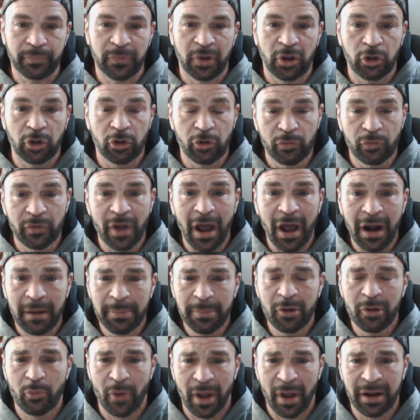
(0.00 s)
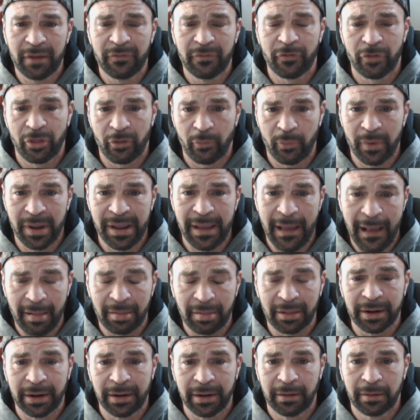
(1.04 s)
You've got to be ready for the
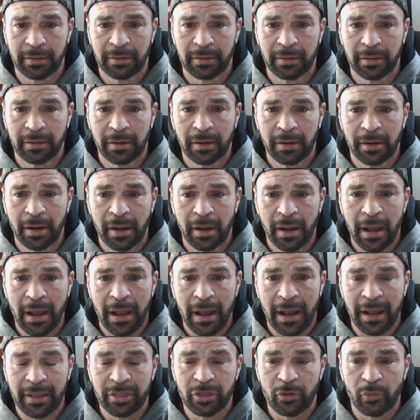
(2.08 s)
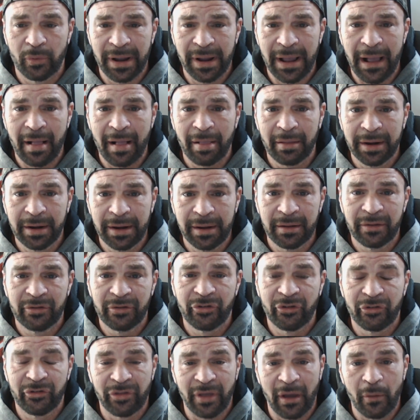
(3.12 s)
reality. And the reality
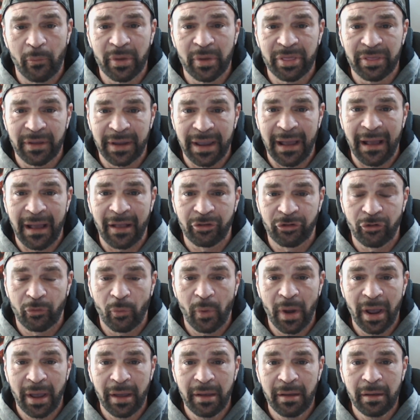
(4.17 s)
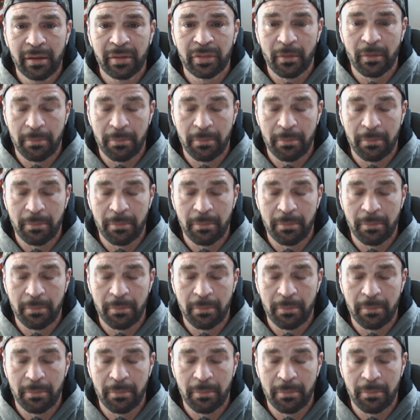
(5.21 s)
is that when the cat's away, the